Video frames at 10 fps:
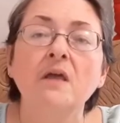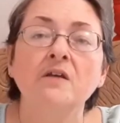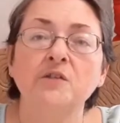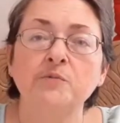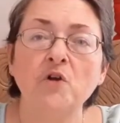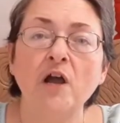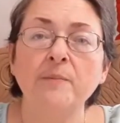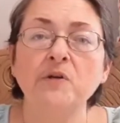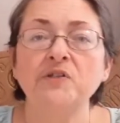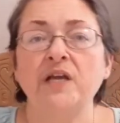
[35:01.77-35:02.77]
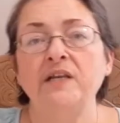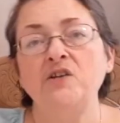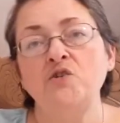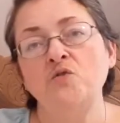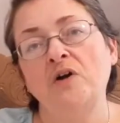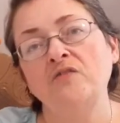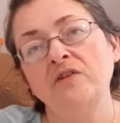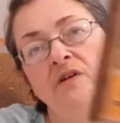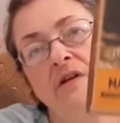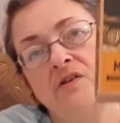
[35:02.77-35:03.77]
subscribers. I need two
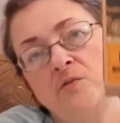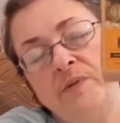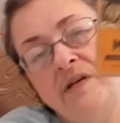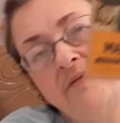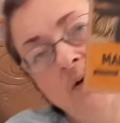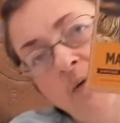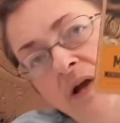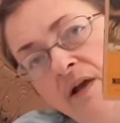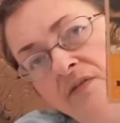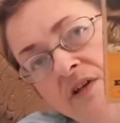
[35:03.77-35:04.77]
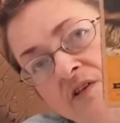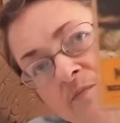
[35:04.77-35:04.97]
hundred to be giving away this